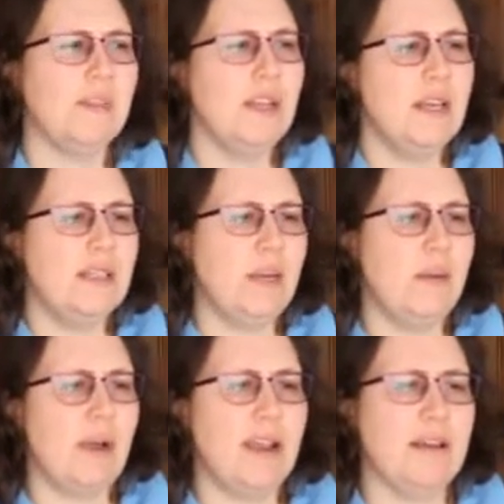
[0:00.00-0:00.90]
It's the only
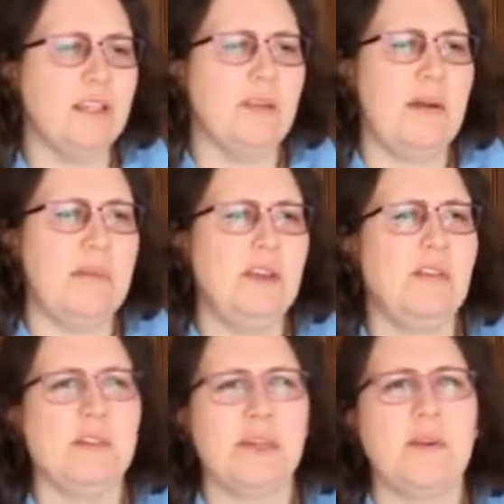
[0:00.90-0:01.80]
way I can describe it. You know,
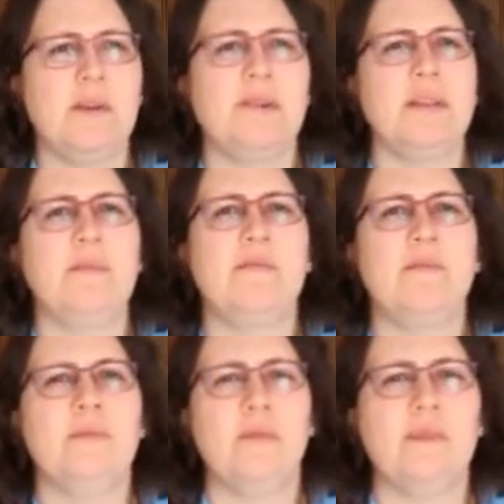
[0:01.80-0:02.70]
some
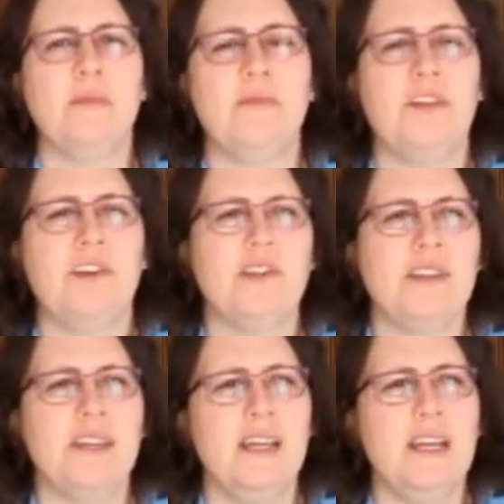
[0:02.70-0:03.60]

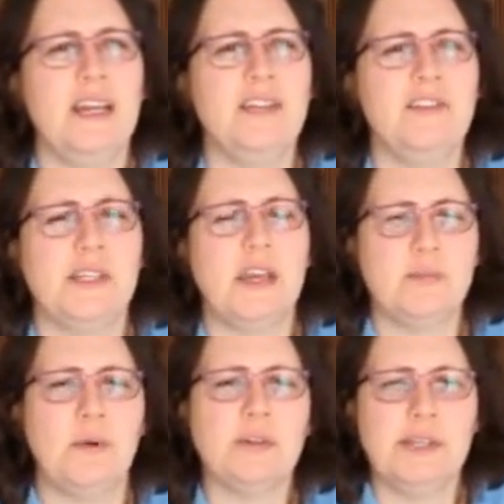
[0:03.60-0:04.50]
non-fiction, it just gets
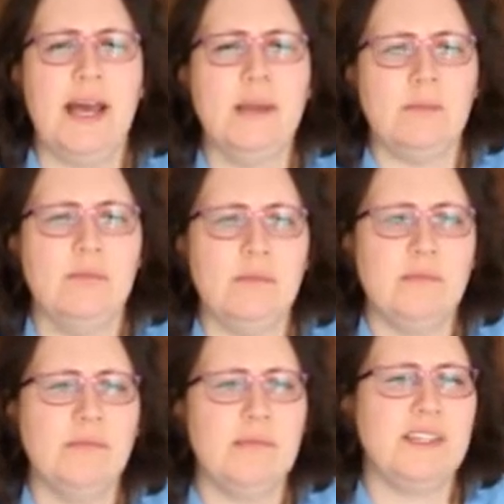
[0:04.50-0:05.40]
bogged down in
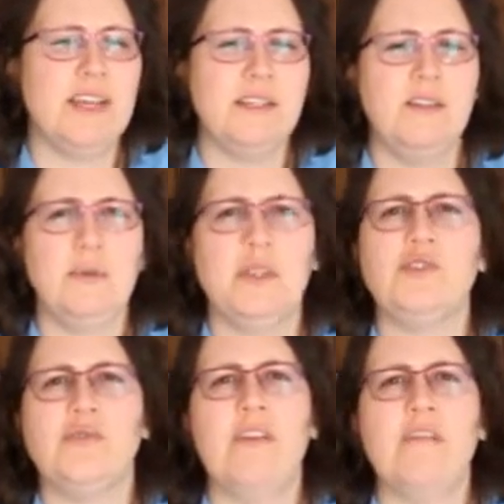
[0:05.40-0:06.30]
stating all these
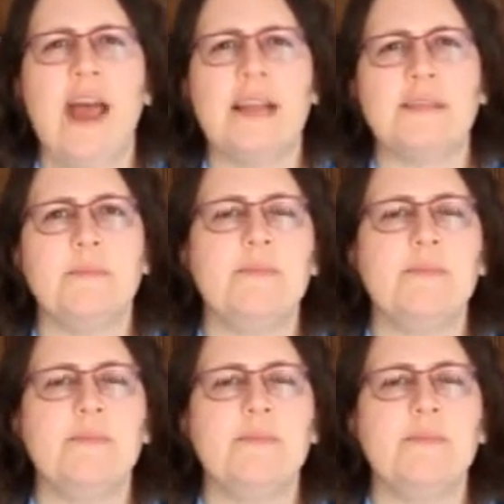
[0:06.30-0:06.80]
dry facts.